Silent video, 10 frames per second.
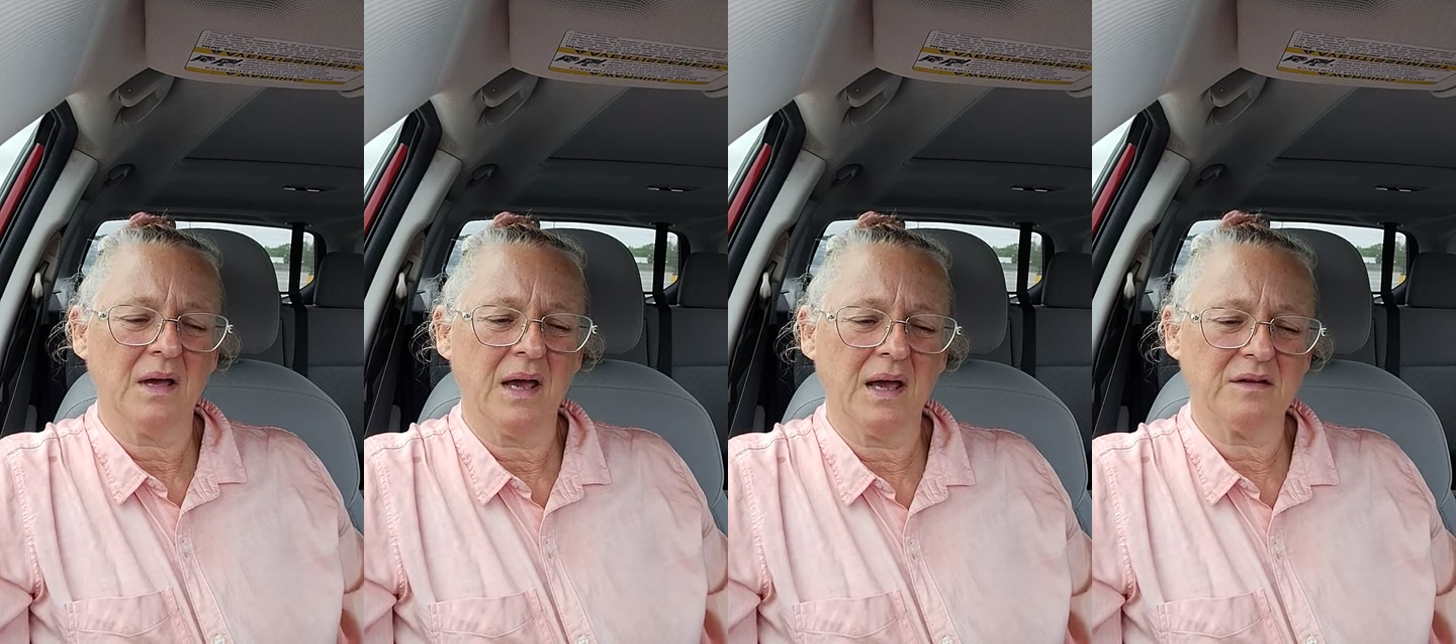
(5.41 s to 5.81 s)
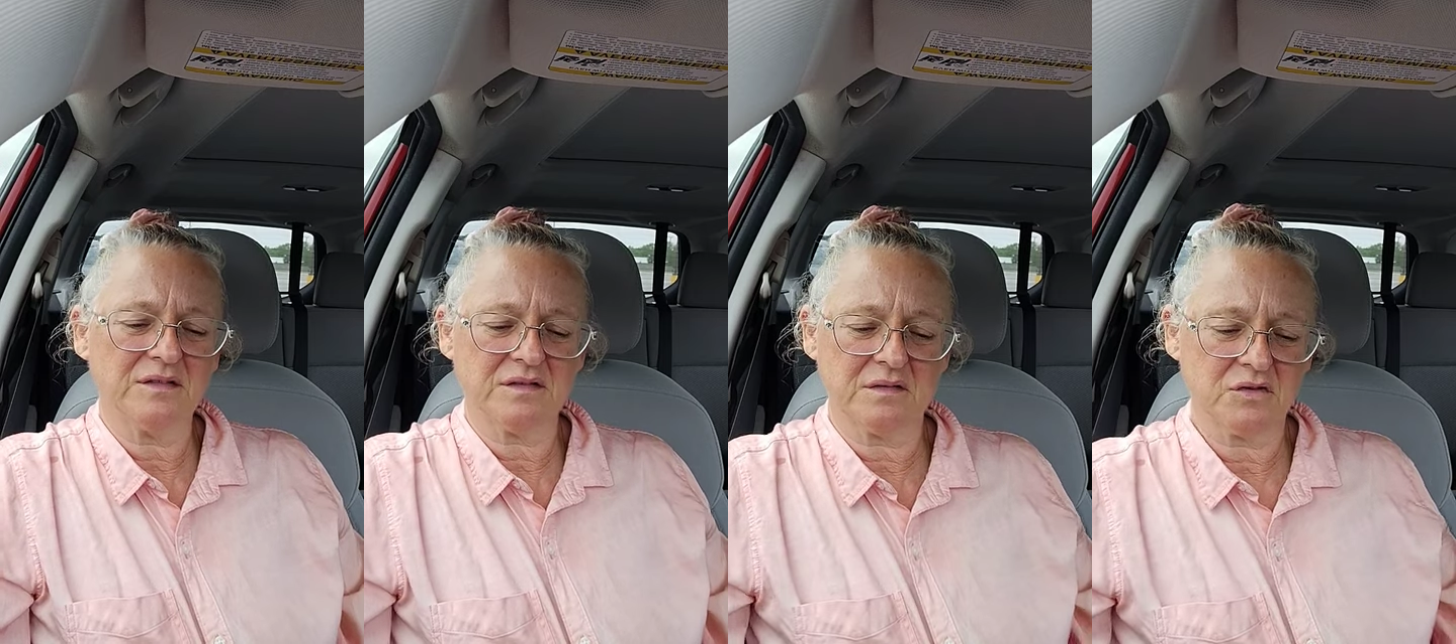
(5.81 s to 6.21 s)

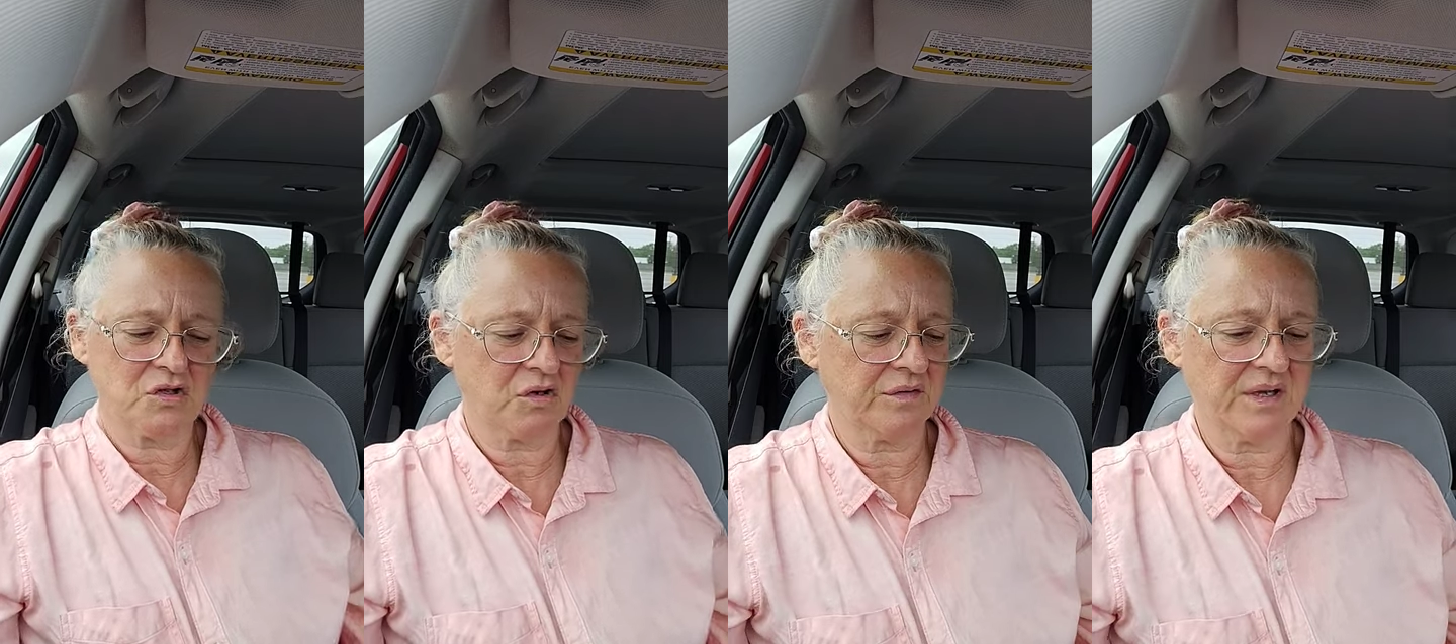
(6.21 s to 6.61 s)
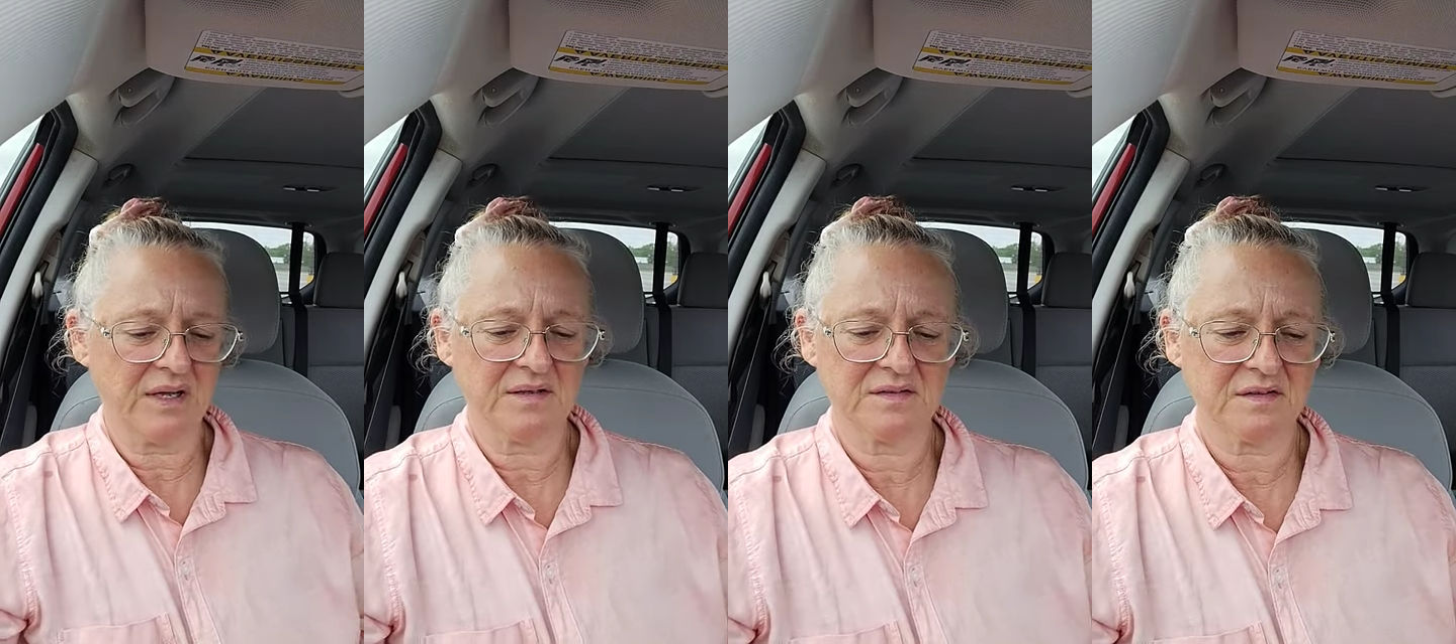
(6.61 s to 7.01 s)
has turned
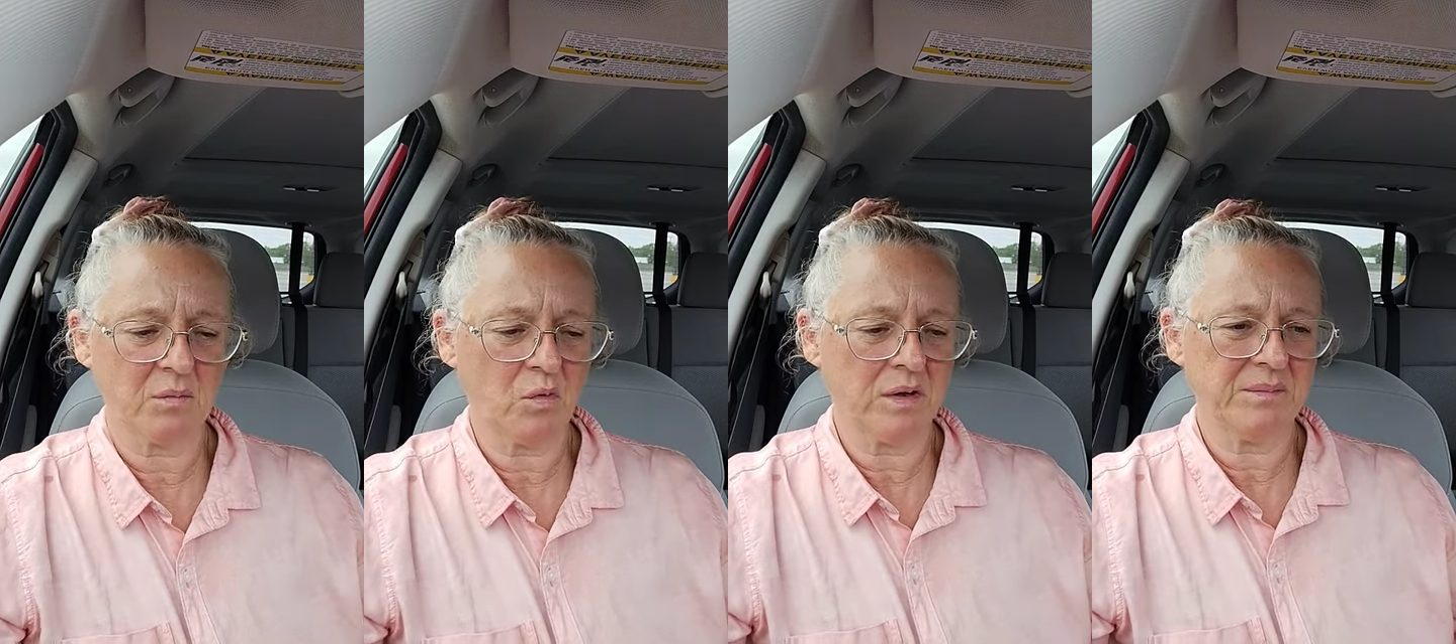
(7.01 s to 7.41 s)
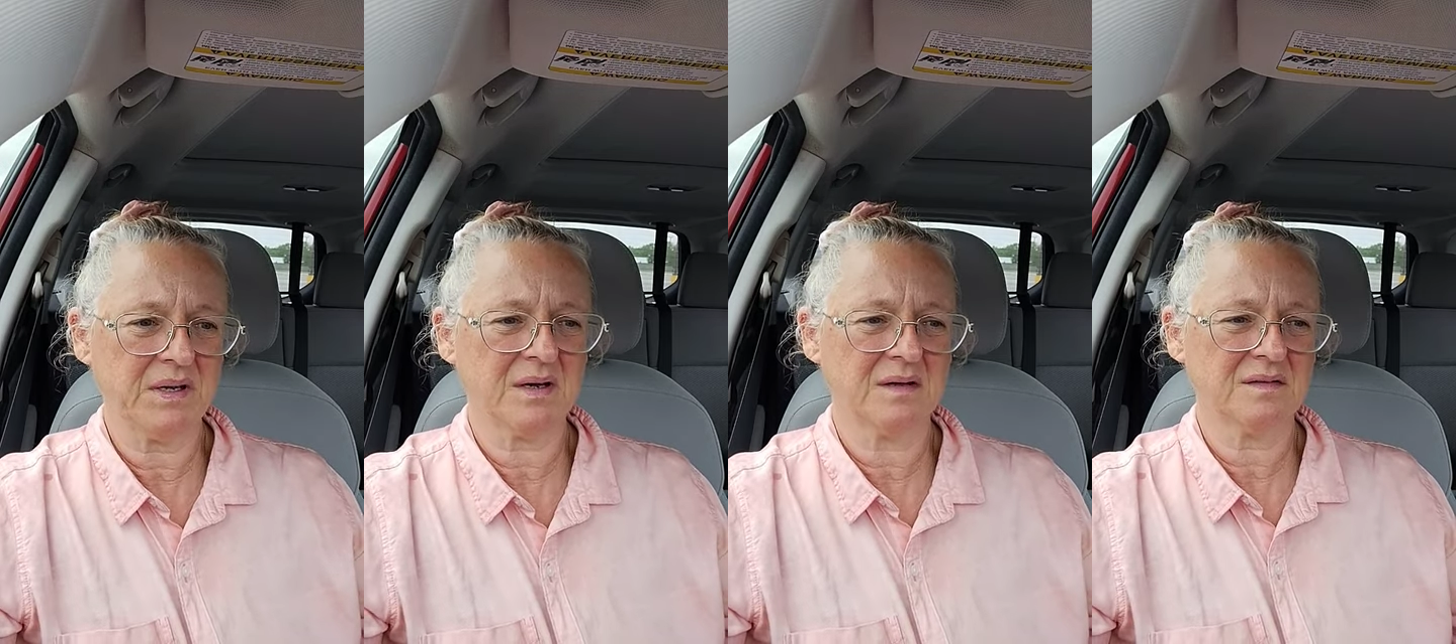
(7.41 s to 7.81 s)
against someone
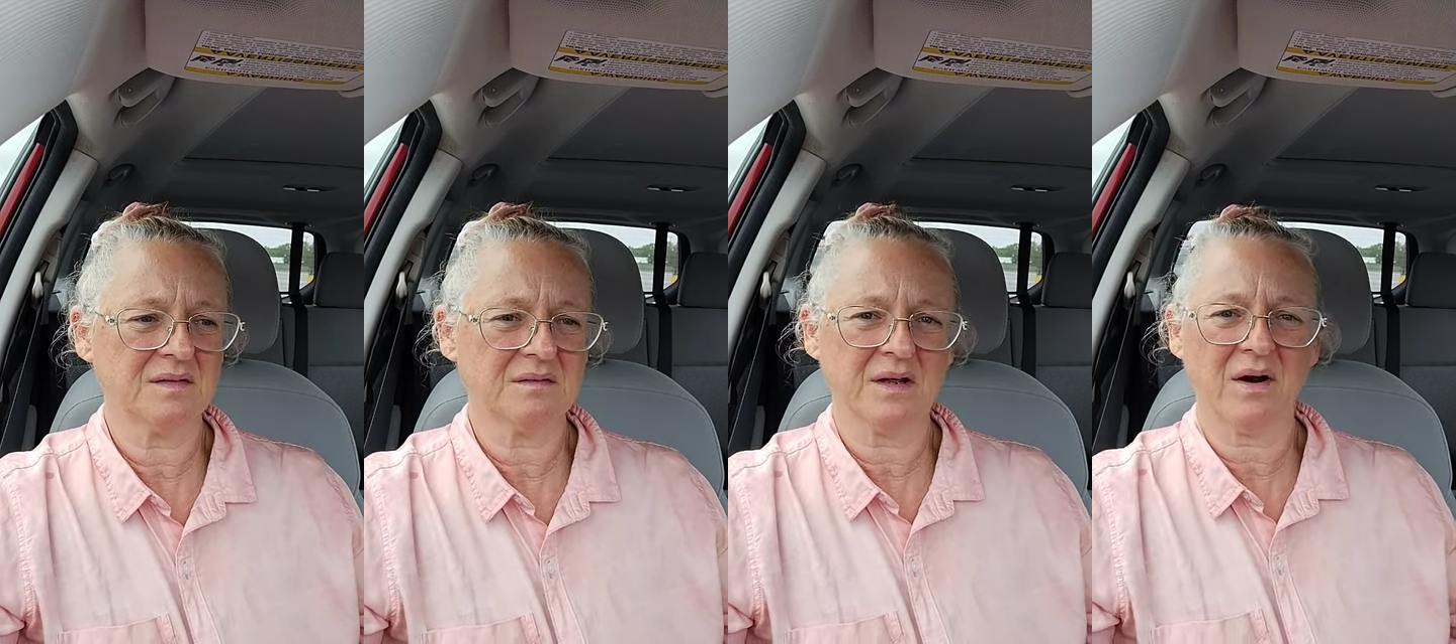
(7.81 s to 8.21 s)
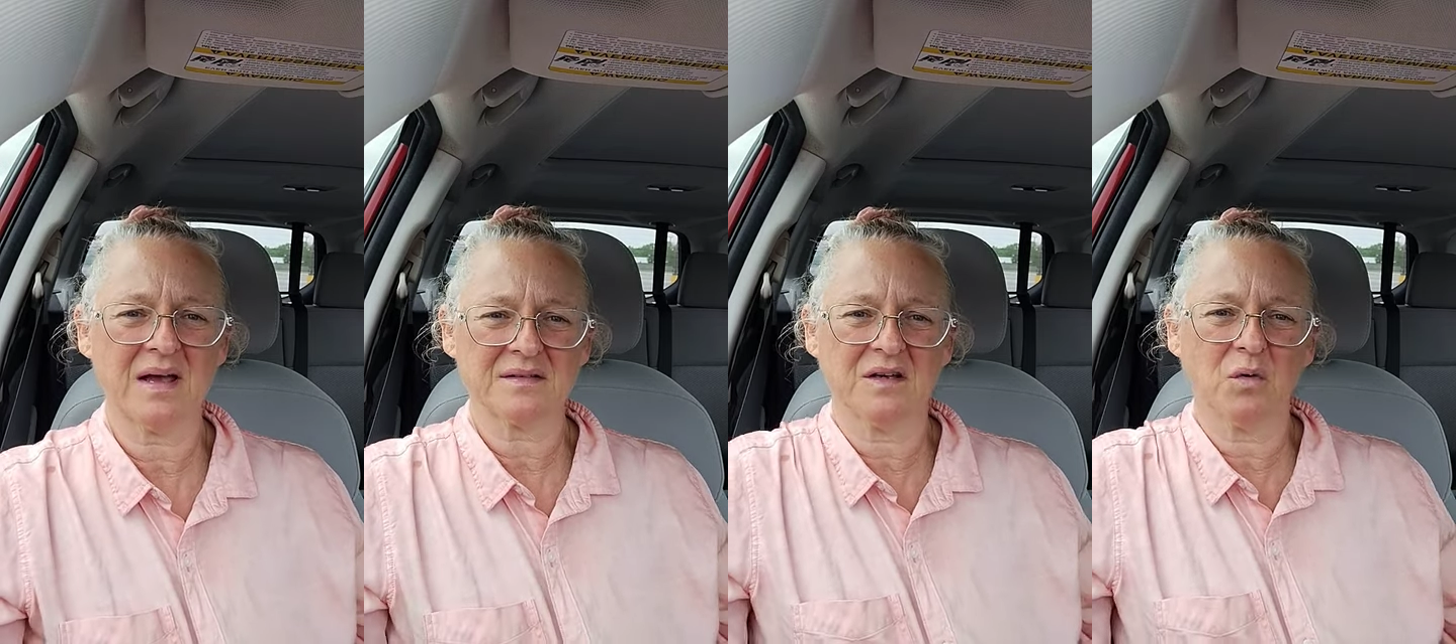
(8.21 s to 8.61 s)
because they're
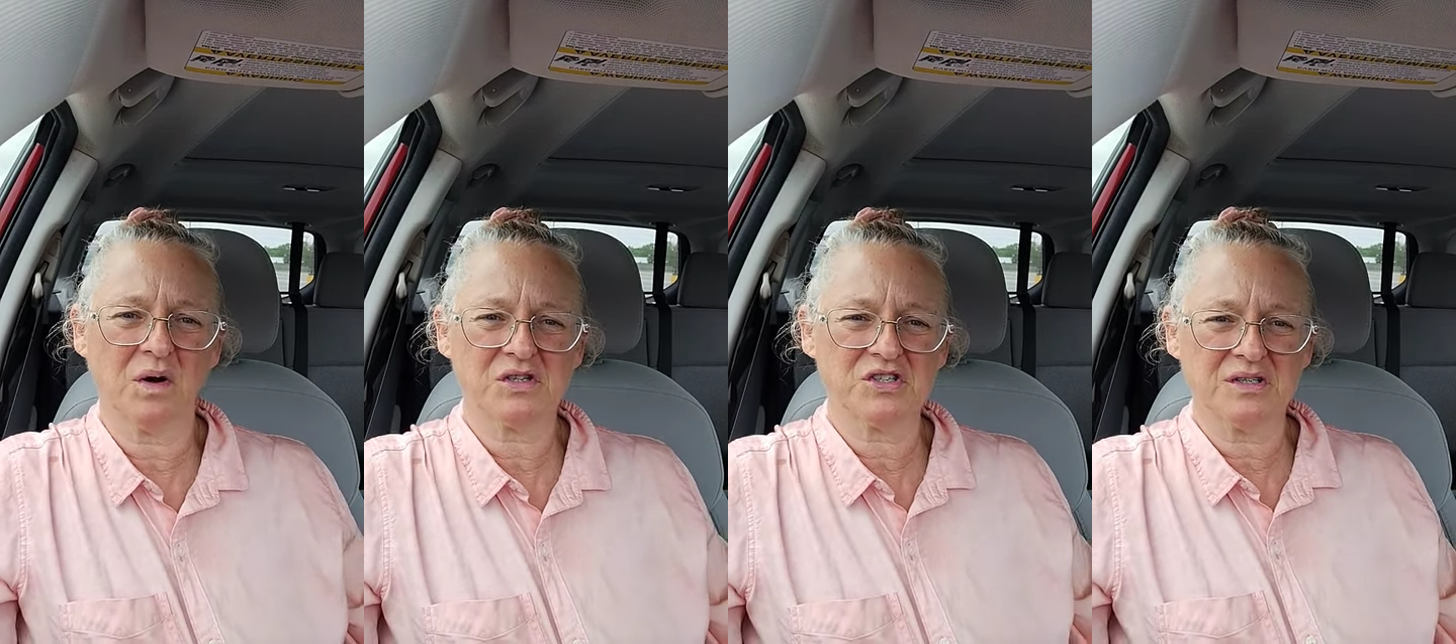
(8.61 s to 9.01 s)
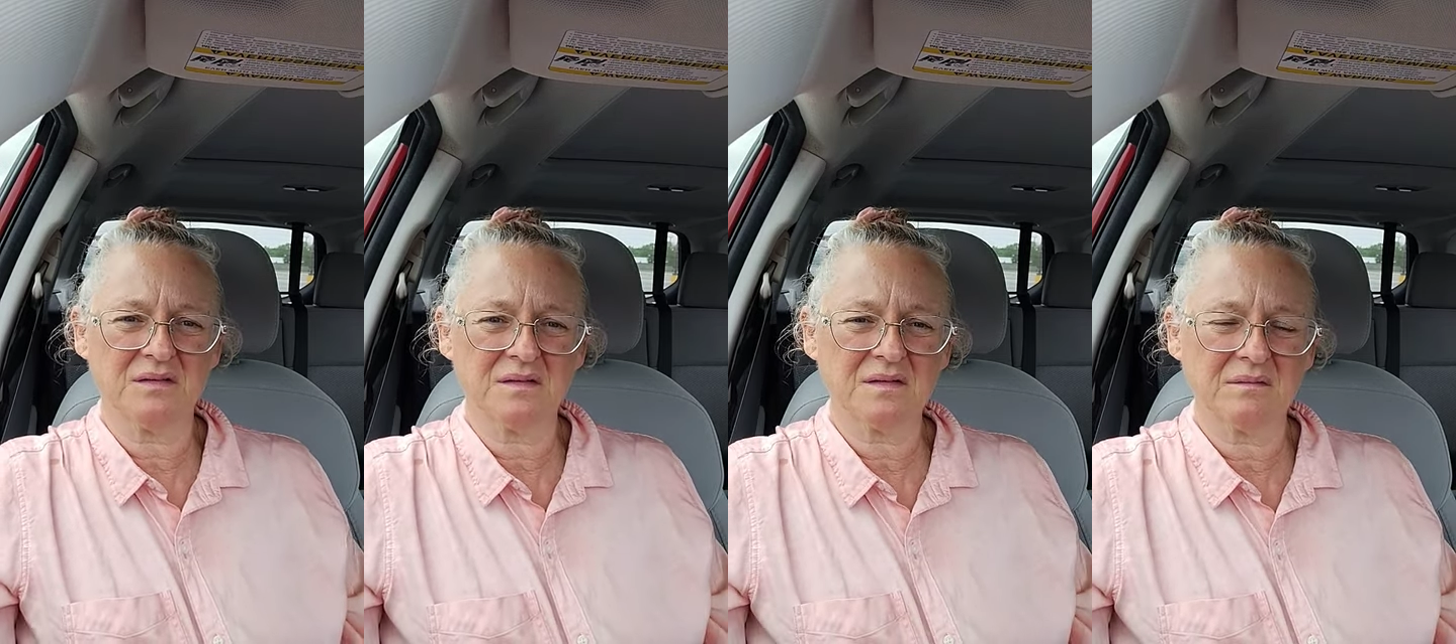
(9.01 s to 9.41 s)
asking
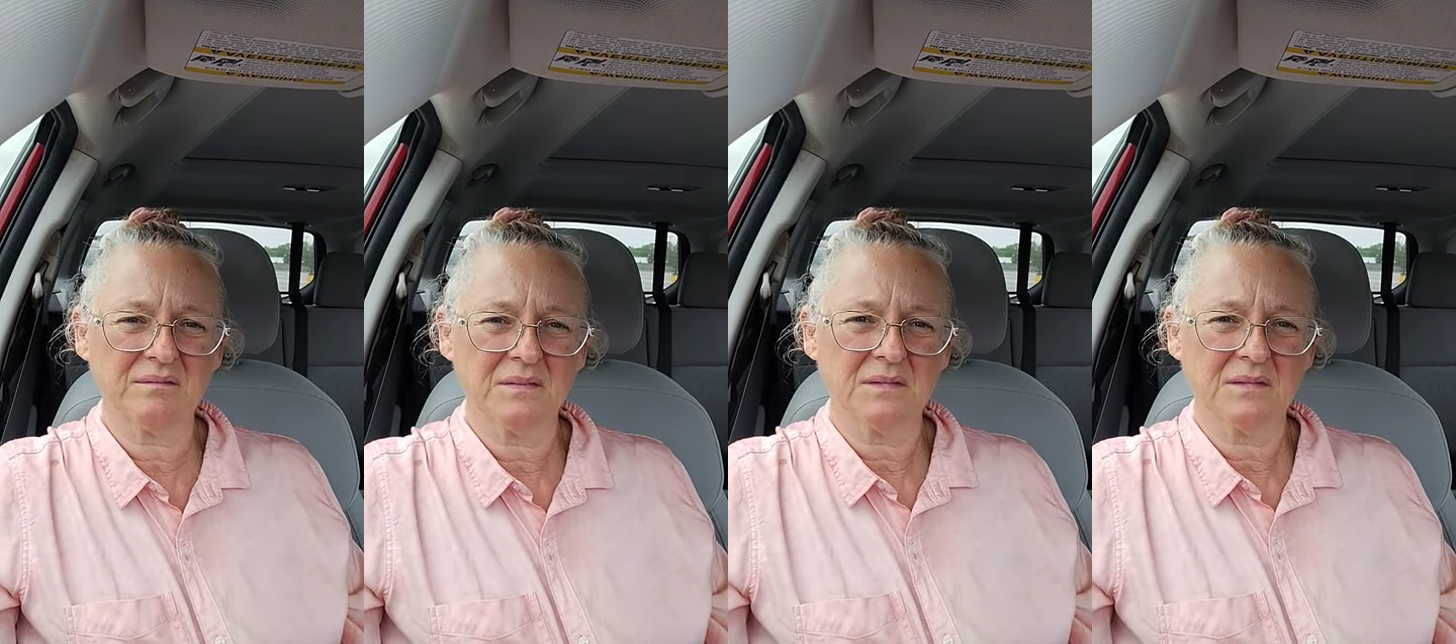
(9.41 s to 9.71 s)
questions,